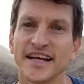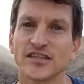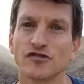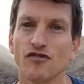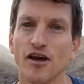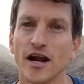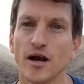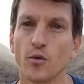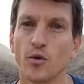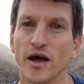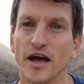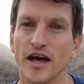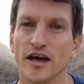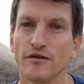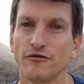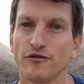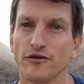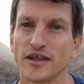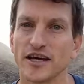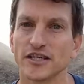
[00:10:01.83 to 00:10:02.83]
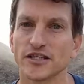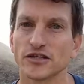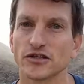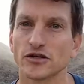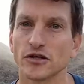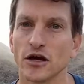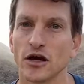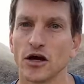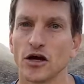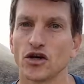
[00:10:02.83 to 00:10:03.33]
Israel, we have
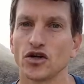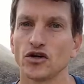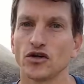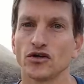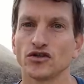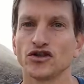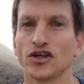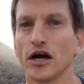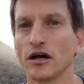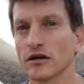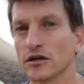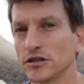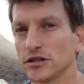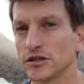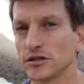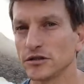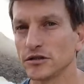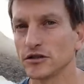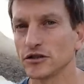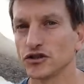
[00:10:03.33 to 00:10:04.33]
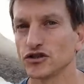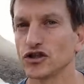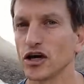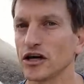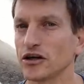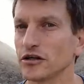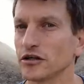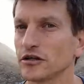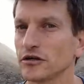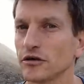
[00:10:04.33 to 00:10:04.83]
this genre
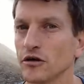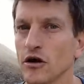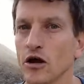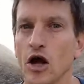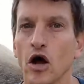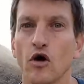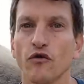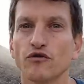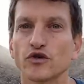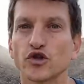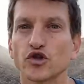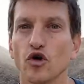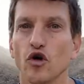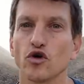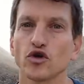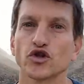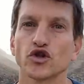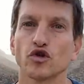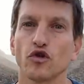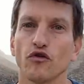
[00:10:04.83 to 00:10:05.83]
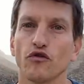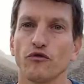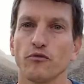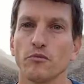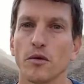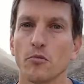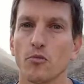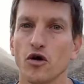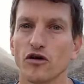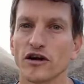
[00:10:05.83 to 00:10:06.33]
of songs of
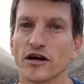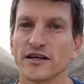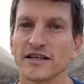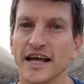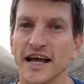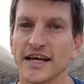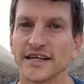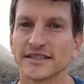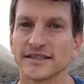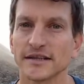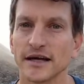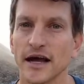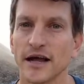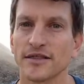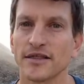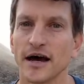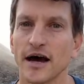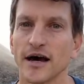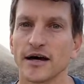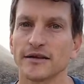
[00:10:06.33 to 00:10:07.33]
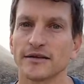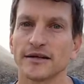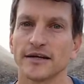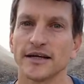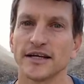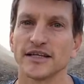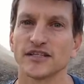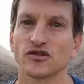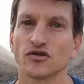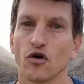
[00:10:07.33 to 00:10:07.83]
memorial days that
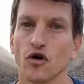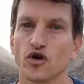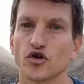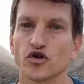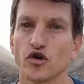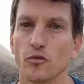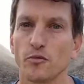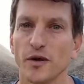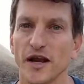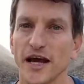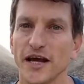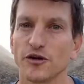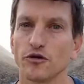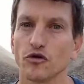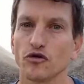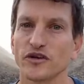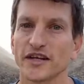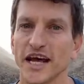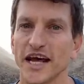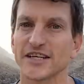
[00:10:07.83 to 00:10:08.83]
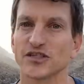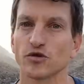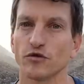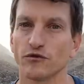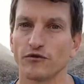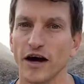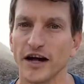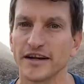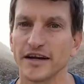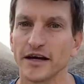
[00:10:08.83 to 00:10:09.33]
is also played on days of
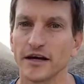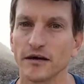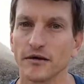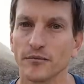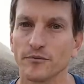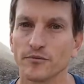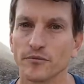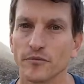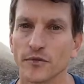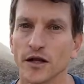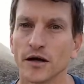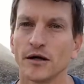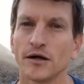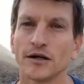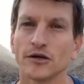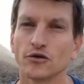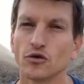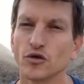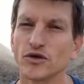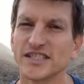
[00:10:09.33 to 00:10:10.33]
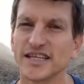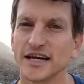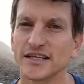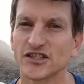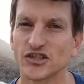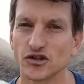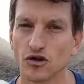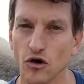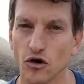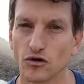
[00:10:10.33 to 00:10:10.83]
fighting. Two
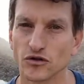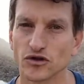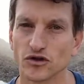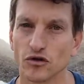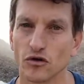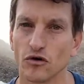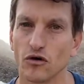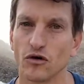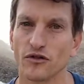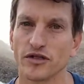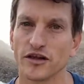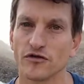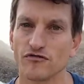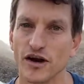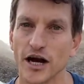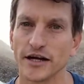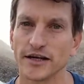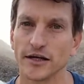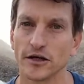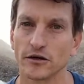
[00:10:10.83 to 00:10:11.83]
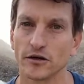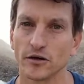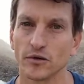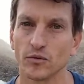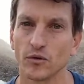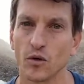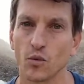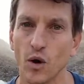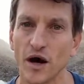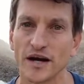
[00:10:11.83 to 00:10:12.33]
sad songs on the radio,
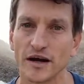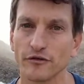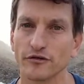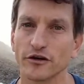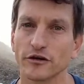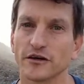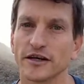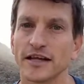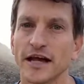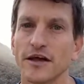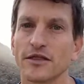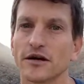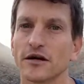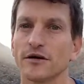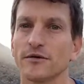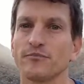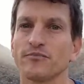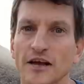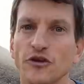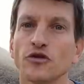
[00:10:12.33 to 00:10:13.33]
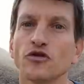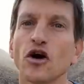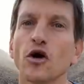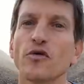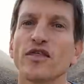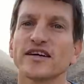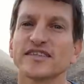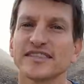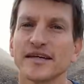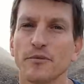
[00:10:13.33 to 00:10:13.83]
one after another, and you know
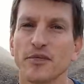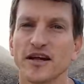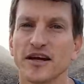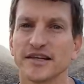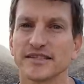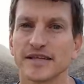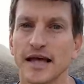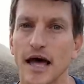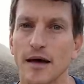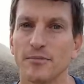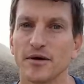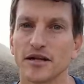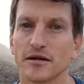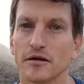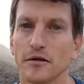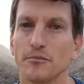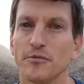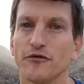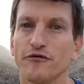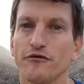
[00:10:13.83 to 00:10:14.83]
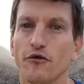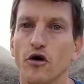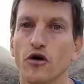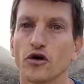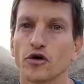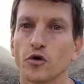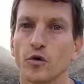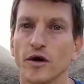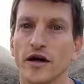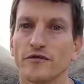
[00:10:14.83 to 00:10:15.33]
that something has happened
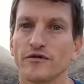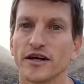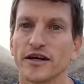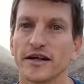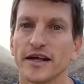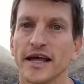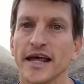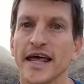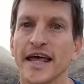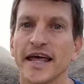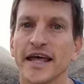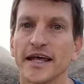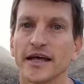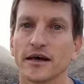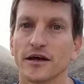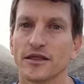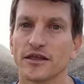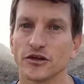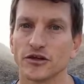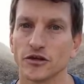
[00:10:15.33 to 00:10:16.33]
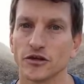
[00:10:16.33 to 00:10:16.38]
before you even hear the